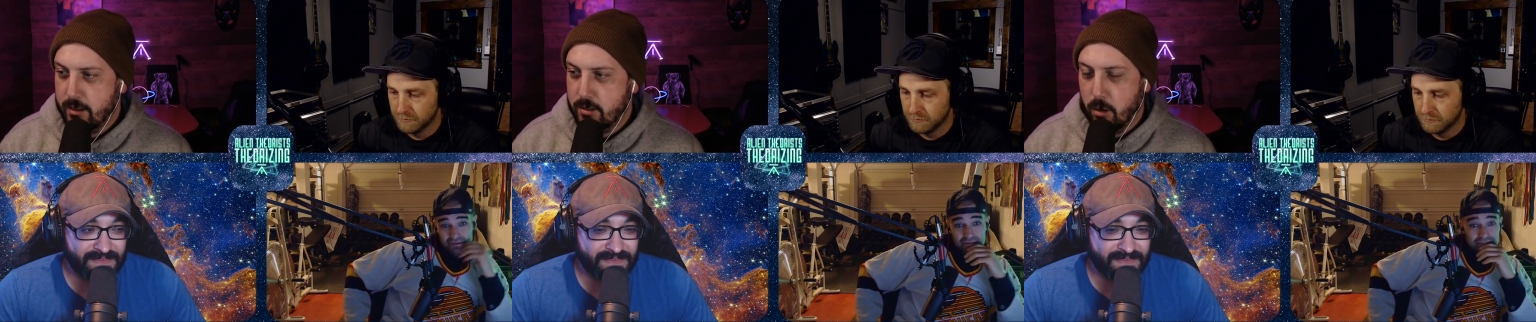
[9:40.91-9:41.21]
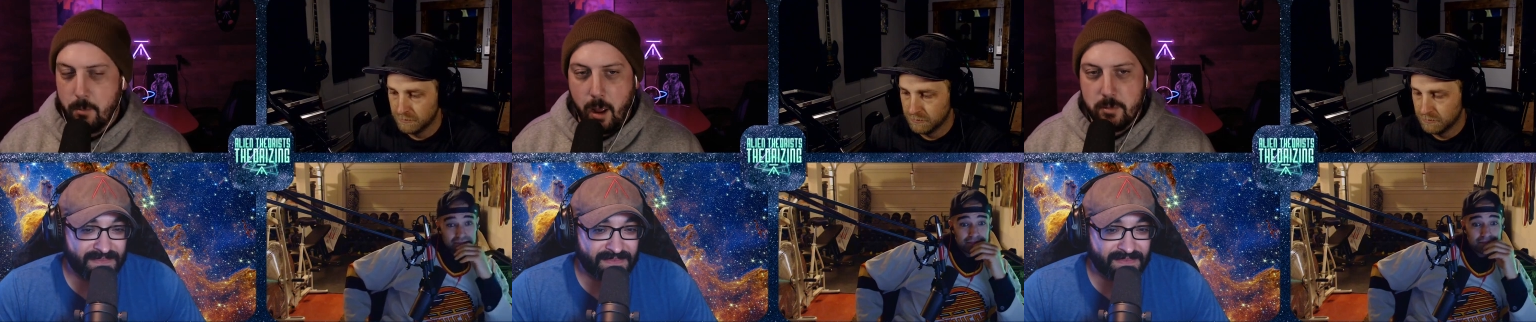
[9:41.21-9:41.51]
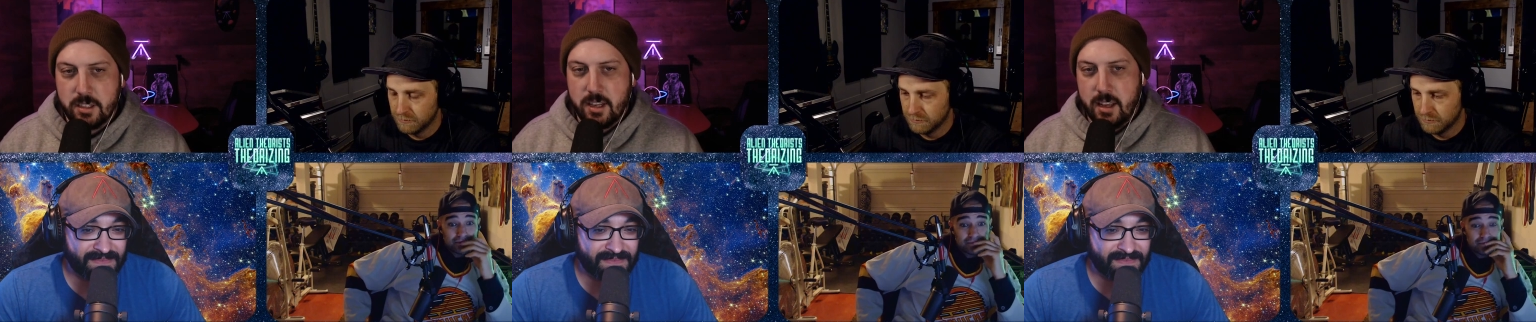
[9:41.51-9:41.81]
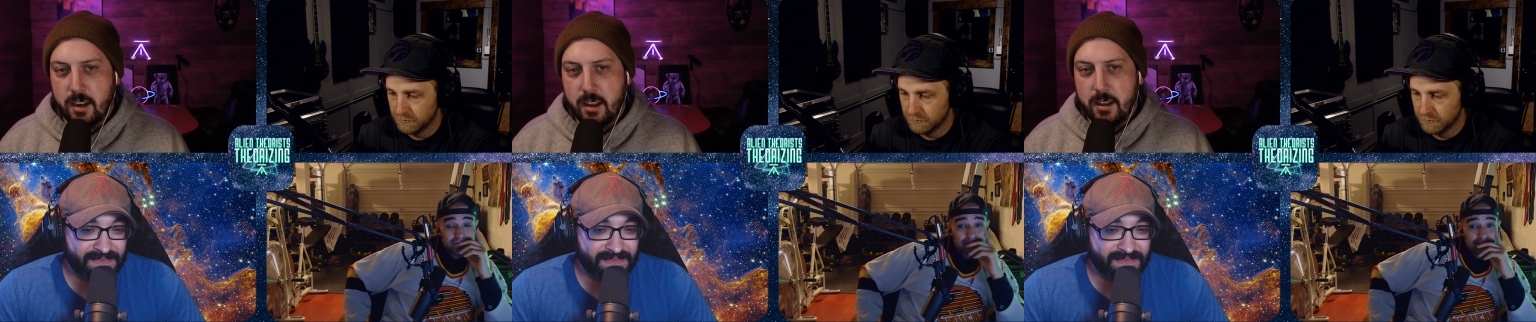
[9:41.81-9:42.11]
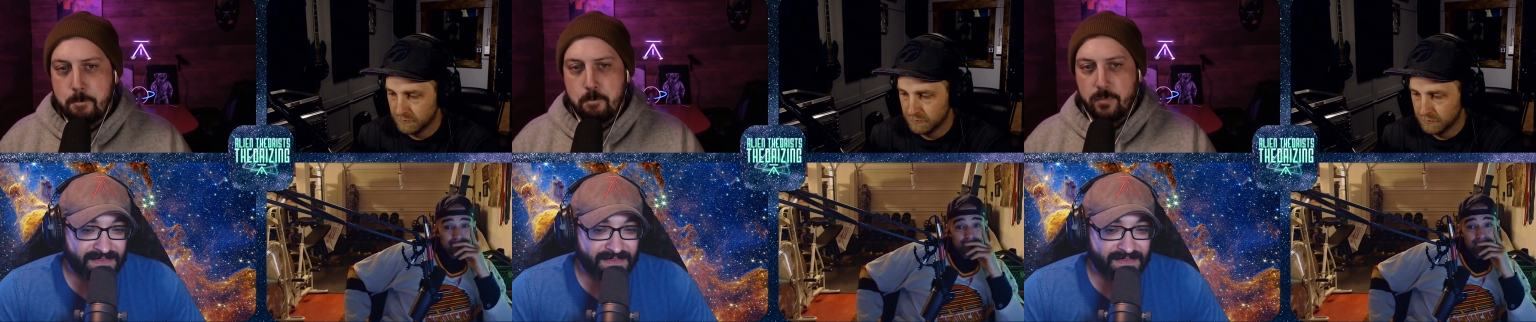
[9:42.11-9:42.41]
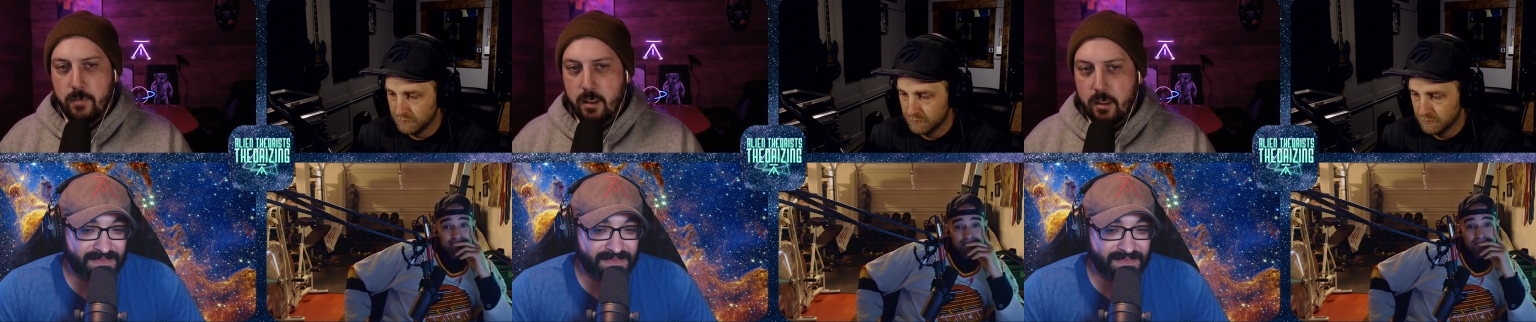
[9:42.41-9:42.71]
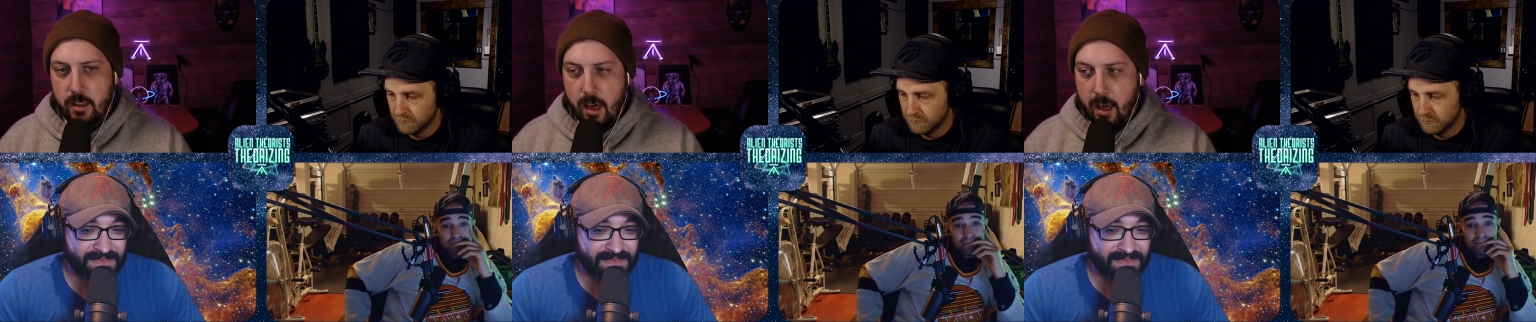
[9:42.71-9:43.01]
Speaker 1: So I'm, I'm just saying,
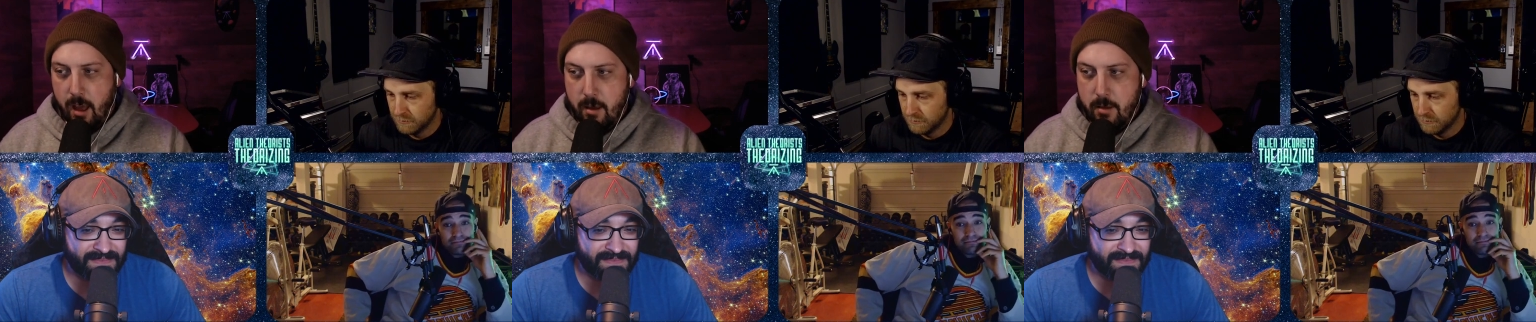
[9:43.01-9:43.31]
uh,